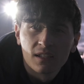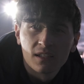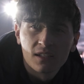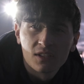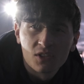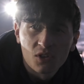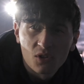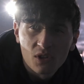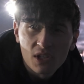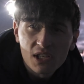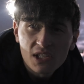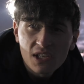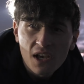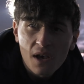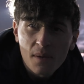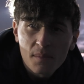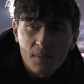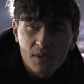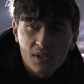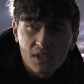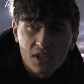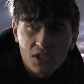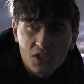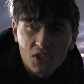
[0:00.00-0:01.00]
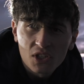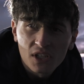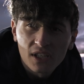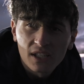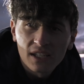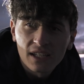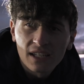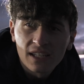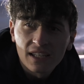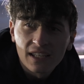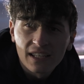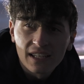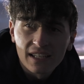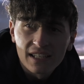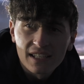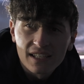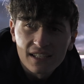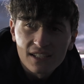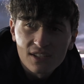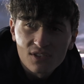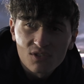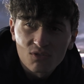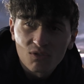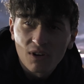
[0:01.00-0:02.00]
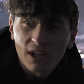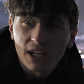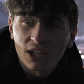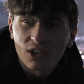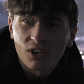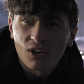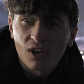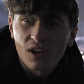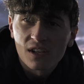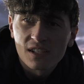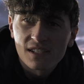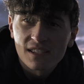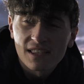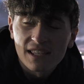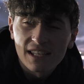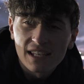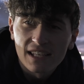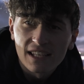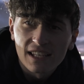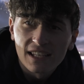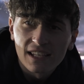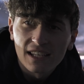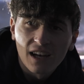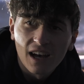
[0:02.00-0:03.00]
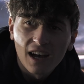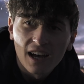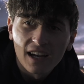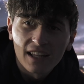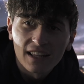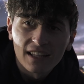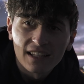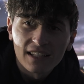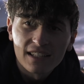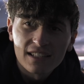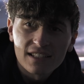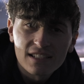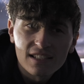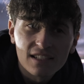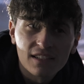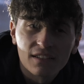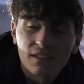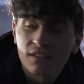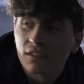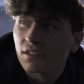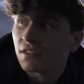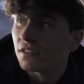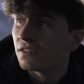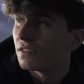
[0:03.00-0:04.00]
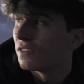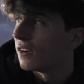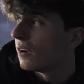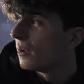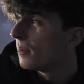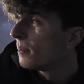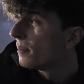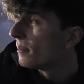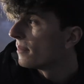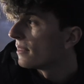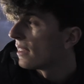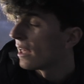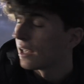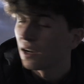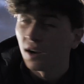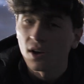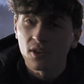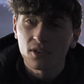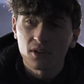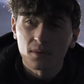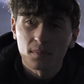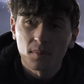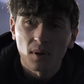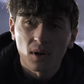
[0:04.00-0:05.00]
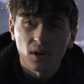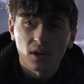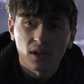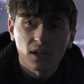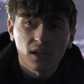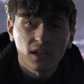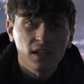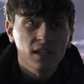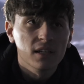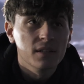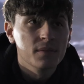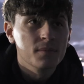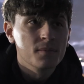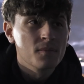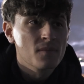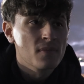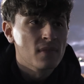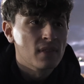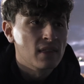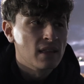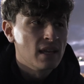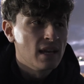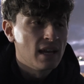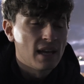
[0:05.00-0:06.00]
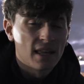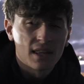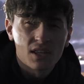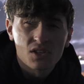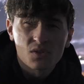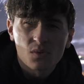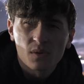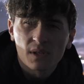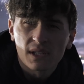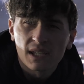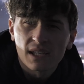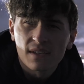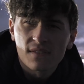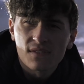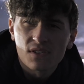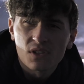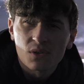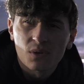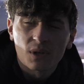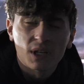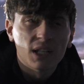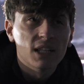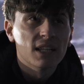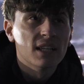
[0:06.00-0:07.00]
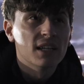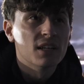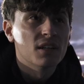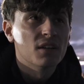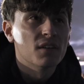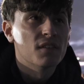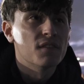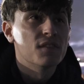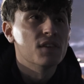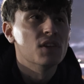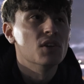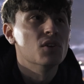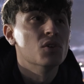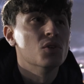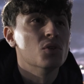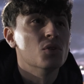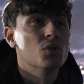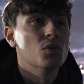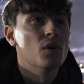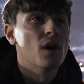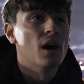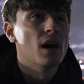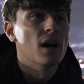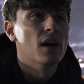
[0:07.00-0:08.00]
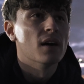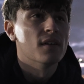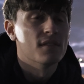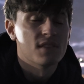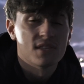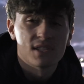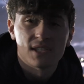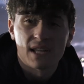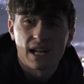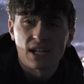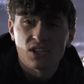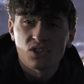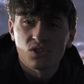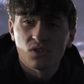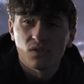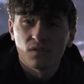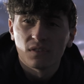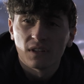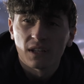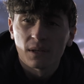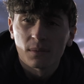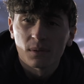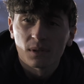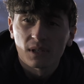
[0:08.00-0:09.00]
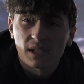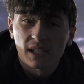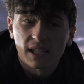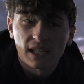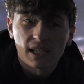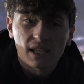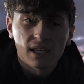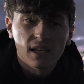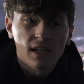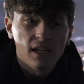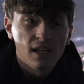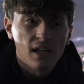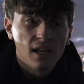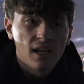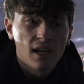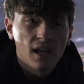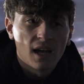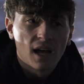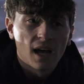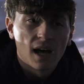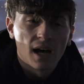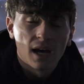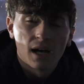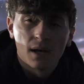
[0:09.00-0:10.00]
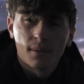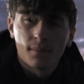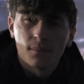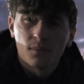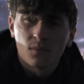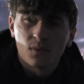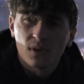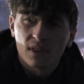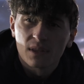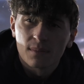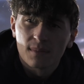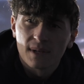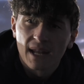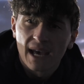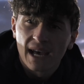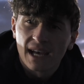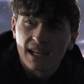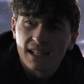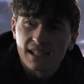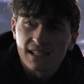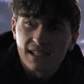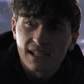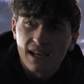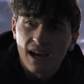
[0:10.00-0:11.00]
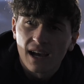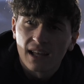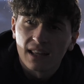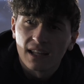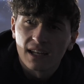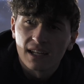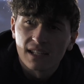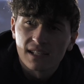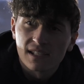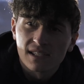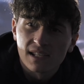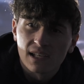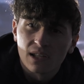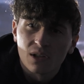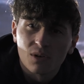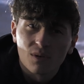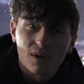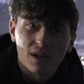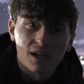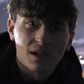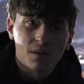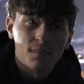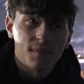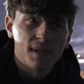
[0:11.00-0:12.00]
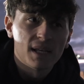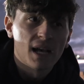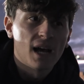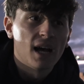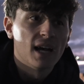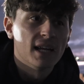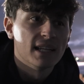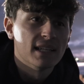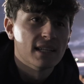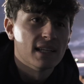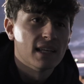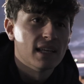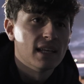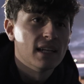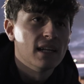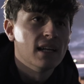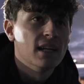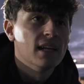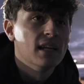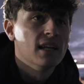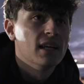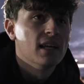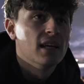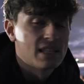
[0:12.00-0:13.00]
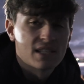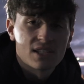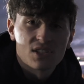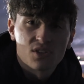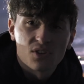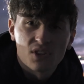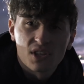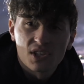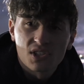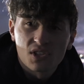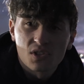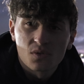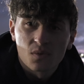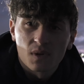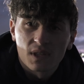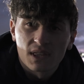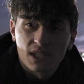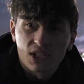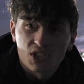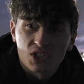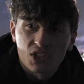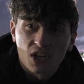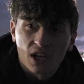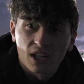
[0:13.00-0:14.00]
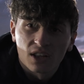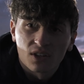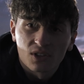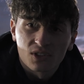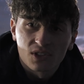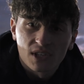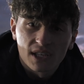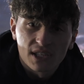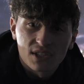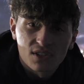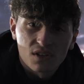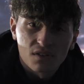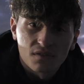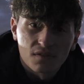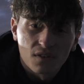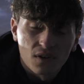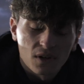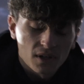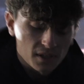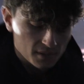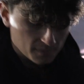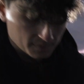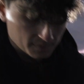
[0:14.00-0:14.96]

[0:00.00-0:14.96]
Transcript: So this composition is right across the island from that other park. And this one gives you a clearer view of the Statue of Liberty with the Manhattan skyline silhouetted behind it. So this is what this shot looks like so far.